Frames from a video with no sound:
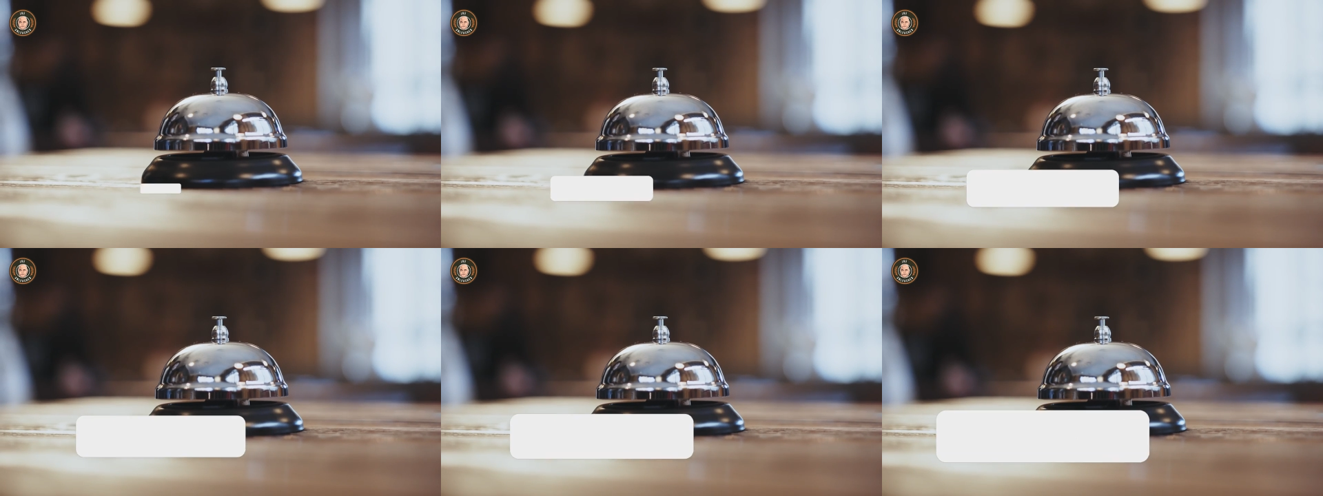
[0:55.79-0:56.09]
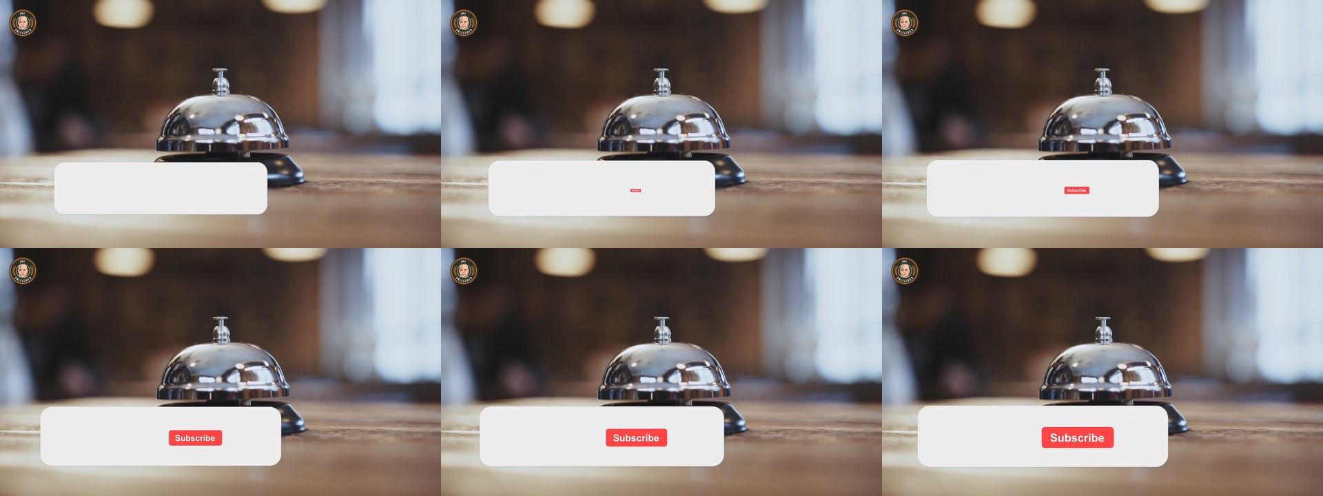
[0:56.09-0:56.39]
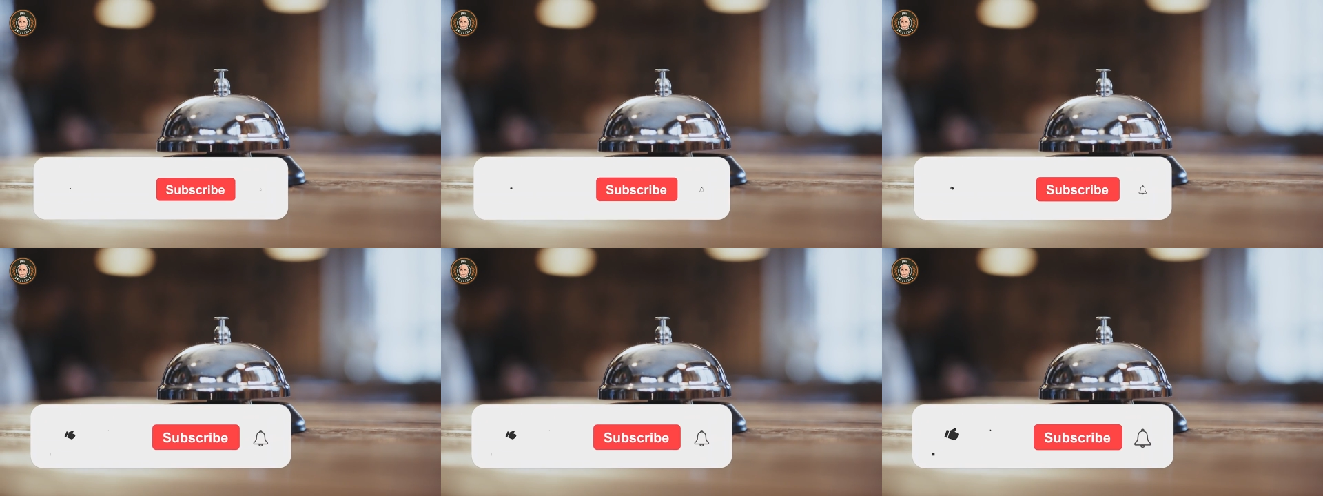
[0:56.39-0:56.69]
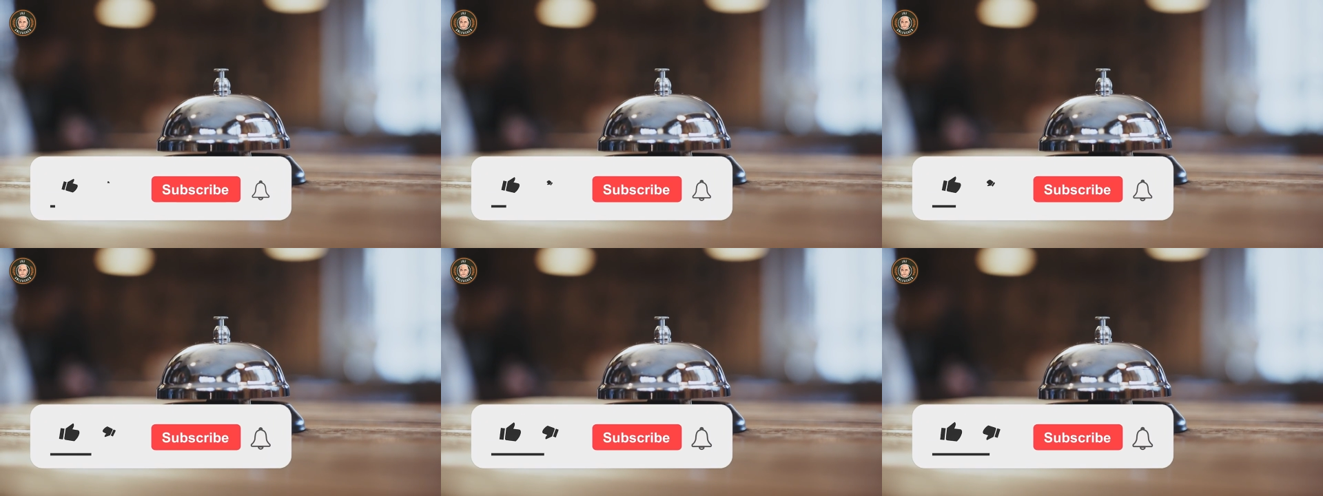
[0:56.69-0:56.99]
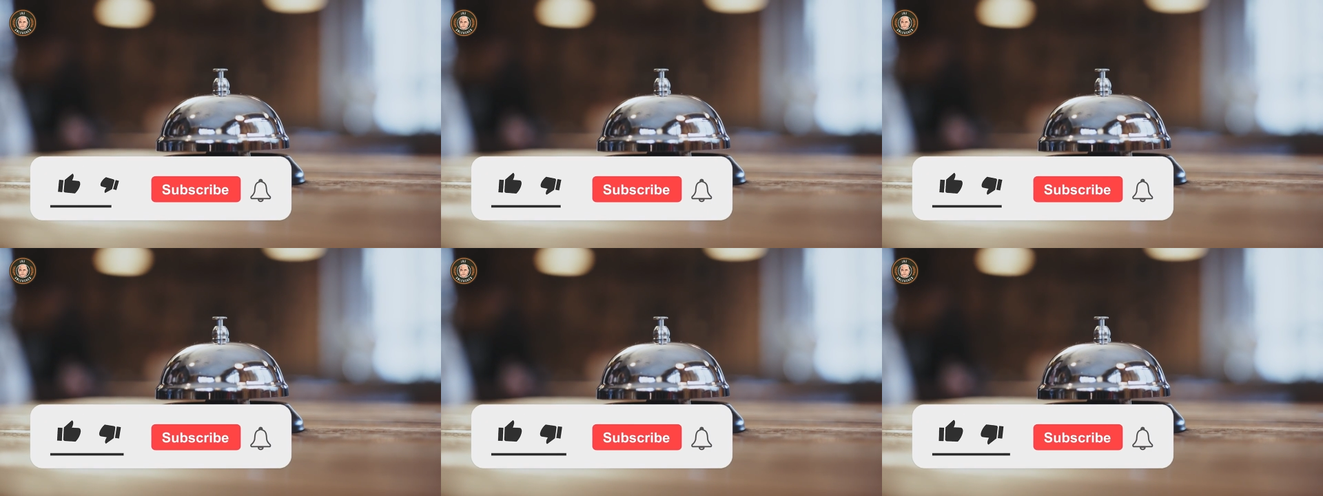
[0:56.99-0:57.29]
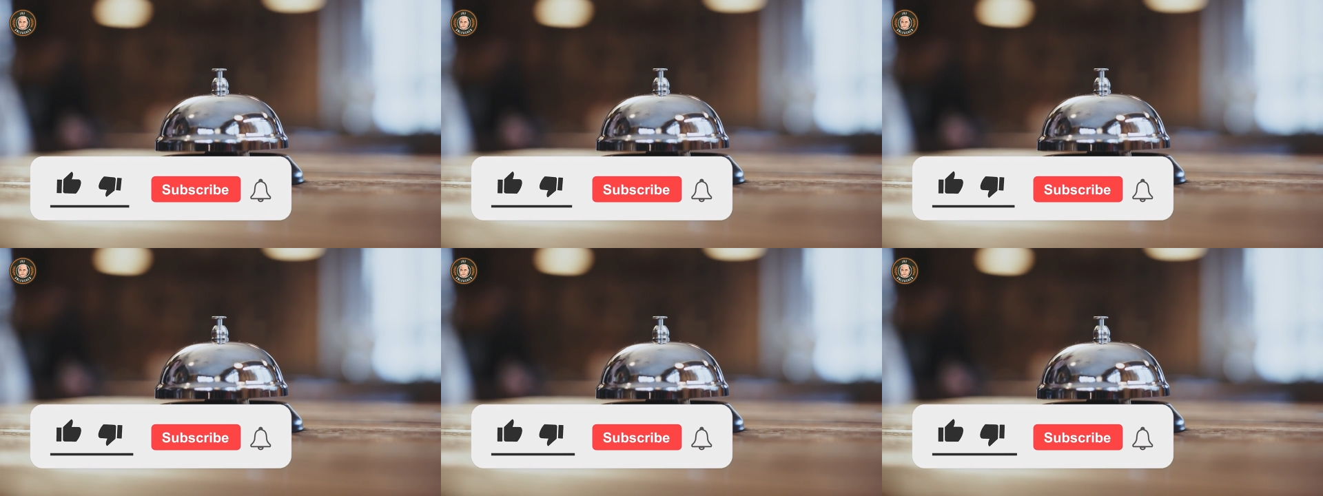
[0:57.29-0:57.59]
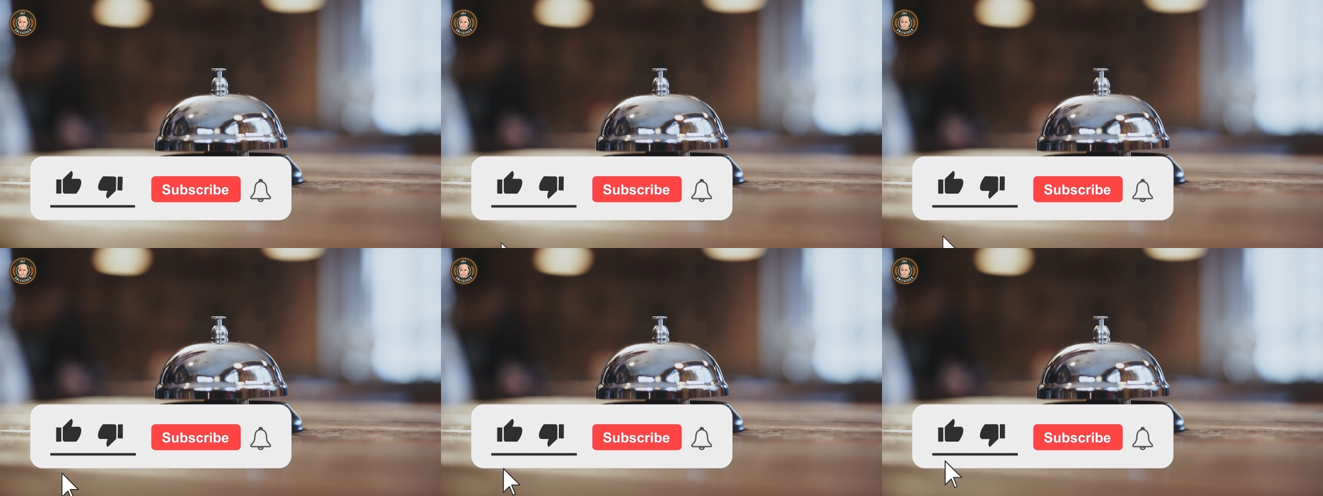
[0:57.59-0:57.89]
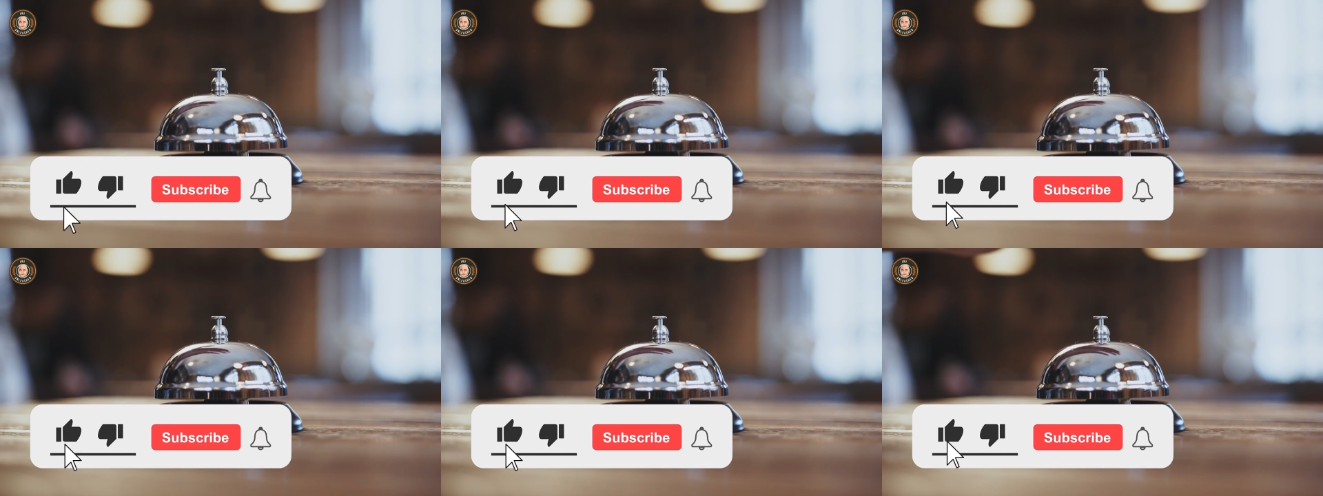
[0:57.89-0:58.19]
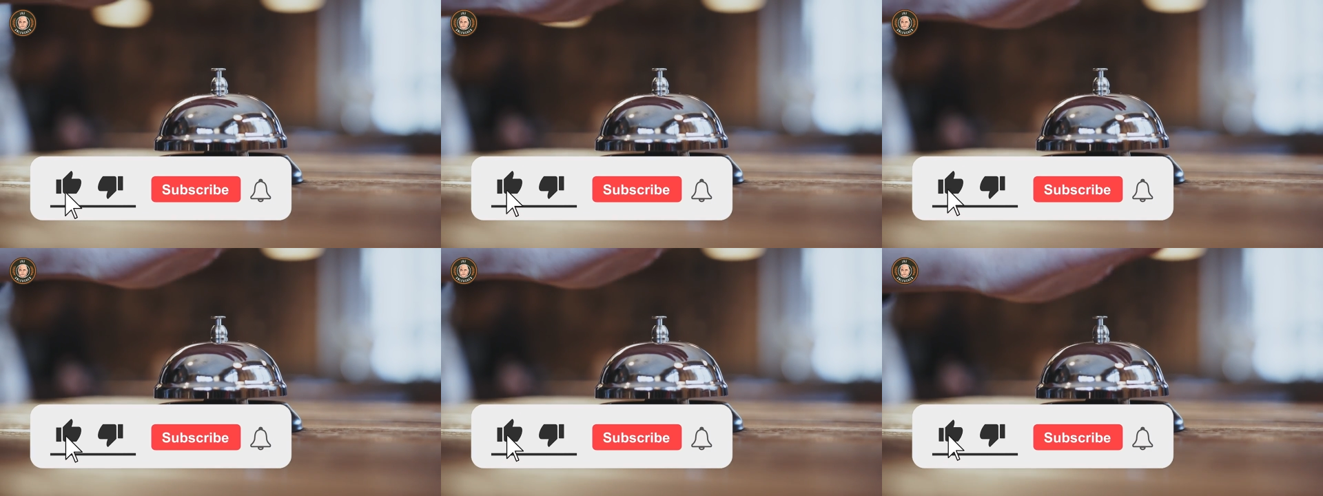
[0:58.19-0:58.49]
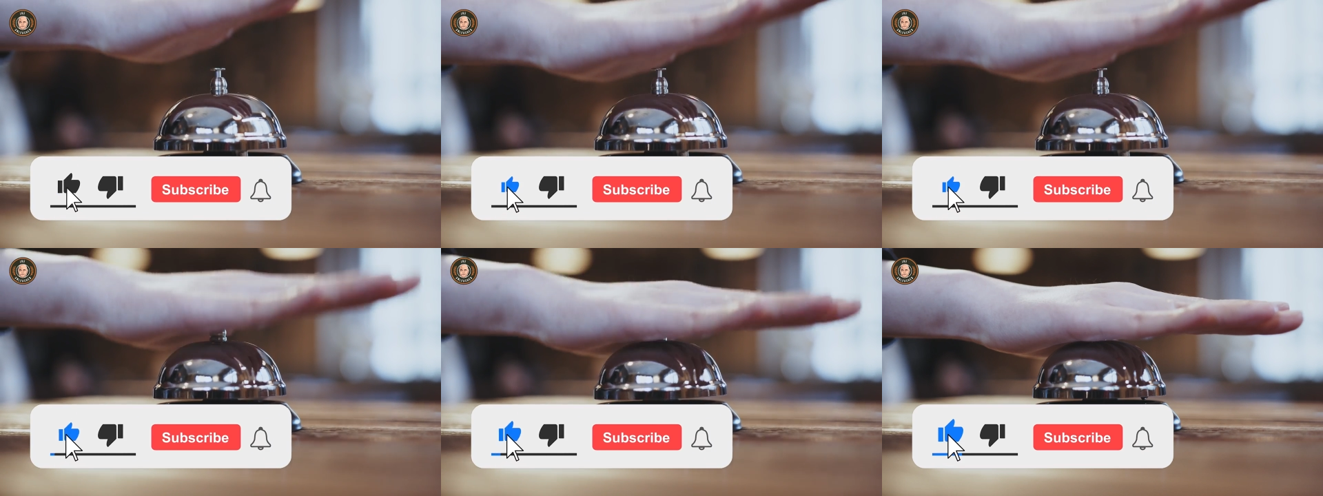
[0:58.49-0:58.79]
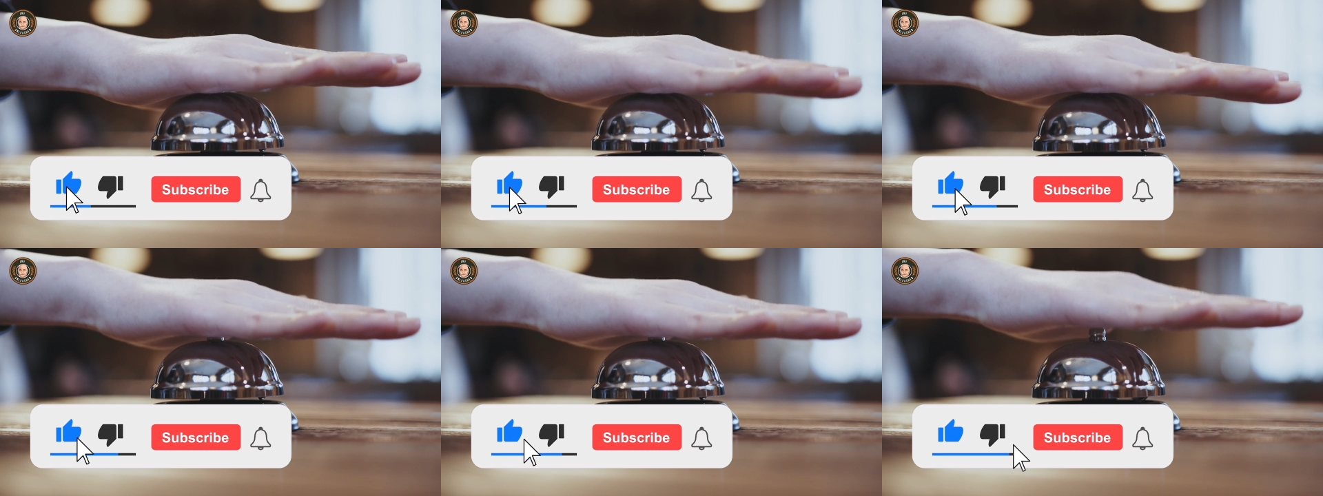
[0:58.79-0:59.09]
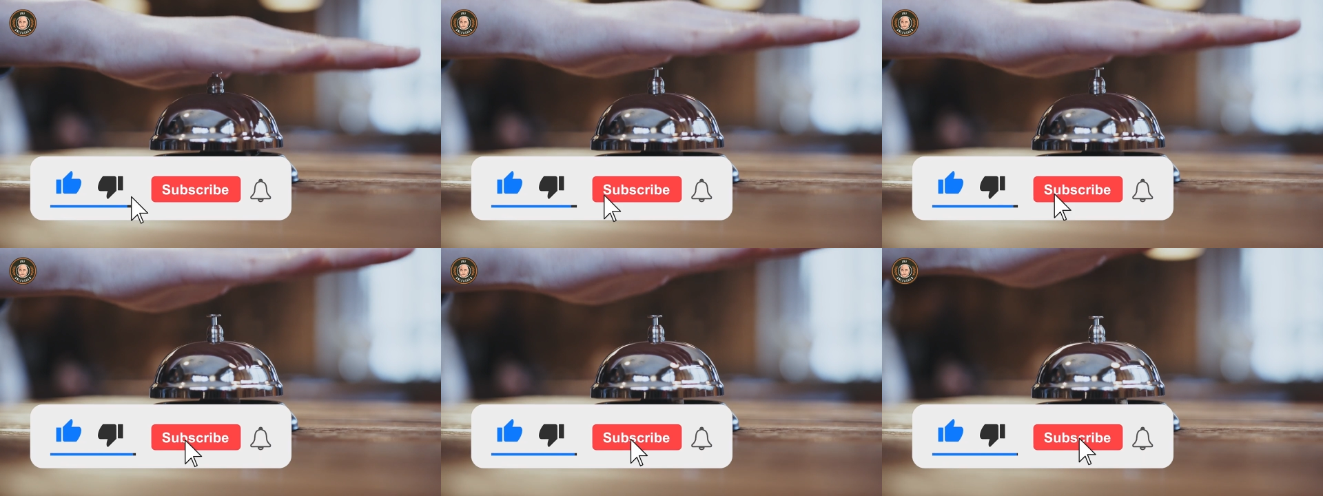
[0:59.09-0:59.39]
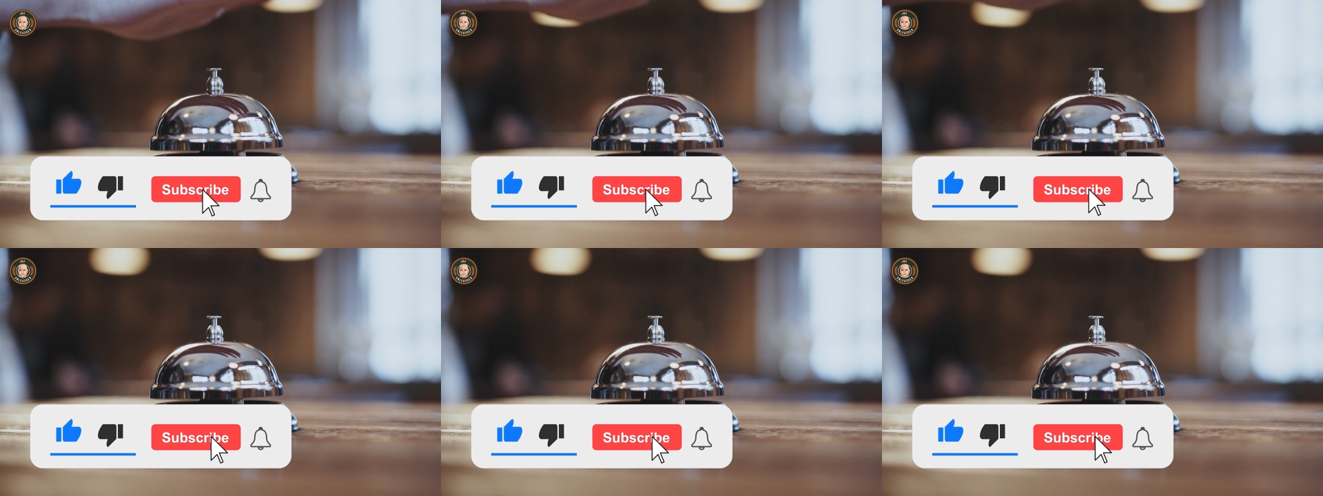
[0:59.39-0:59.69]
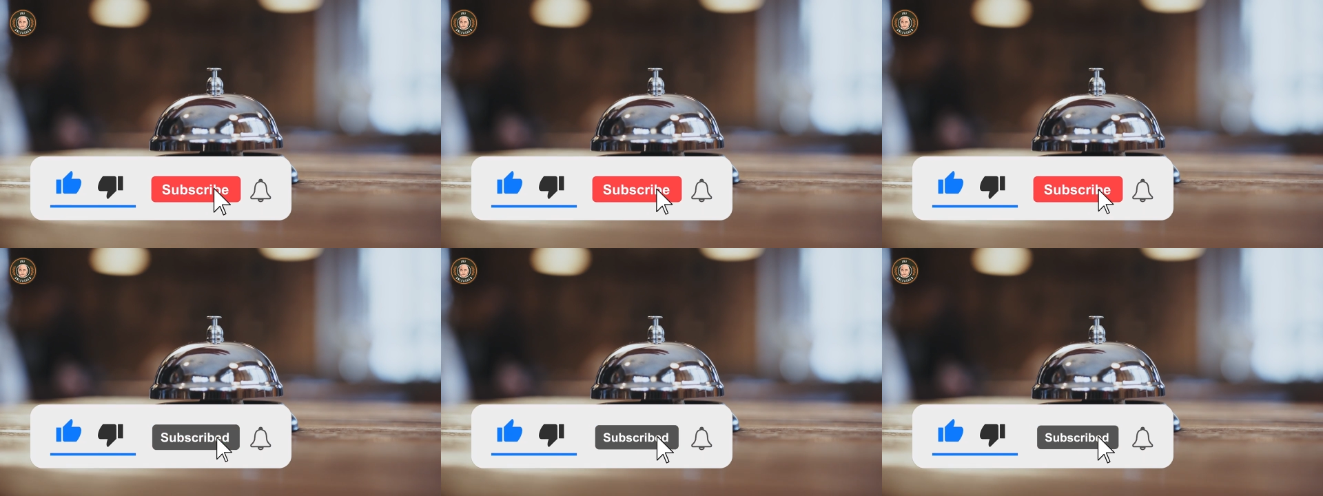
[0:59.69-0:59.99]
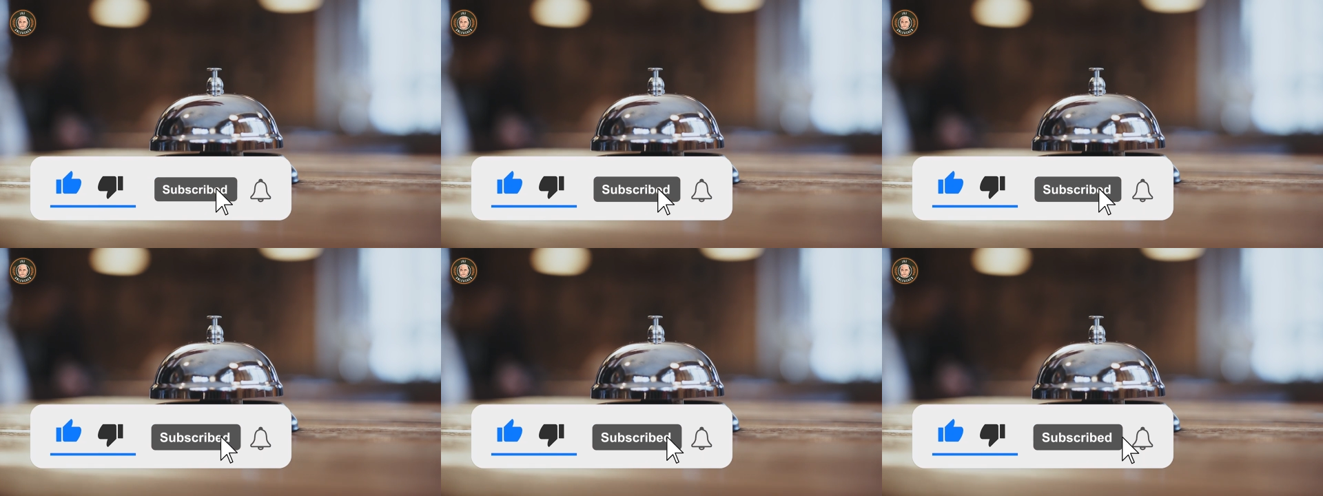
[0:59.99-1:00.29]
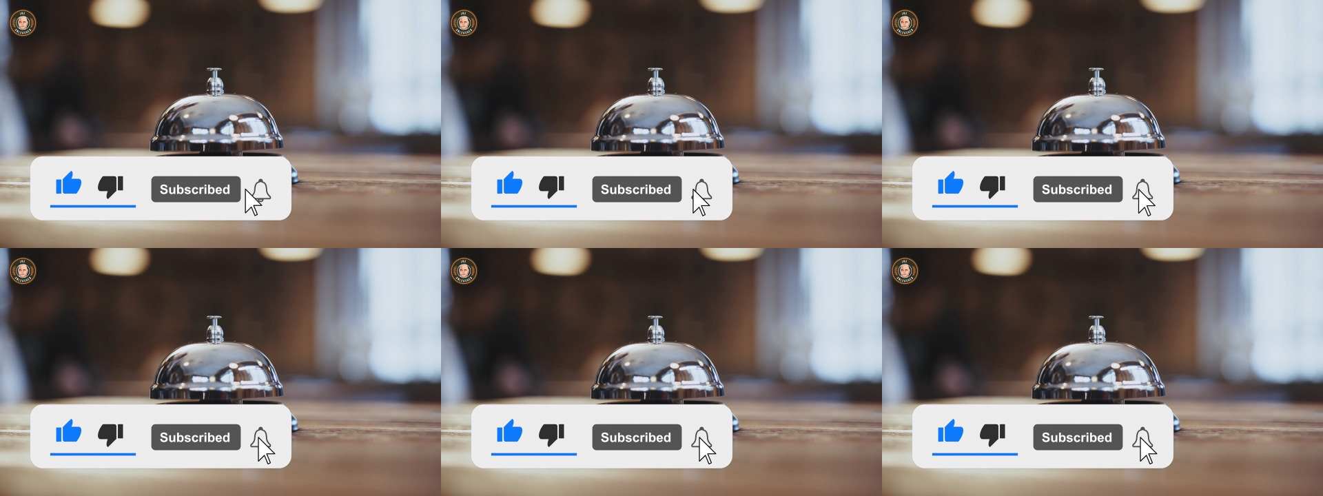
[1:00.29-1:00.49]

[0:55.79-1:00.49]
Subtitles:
(no speaker visible)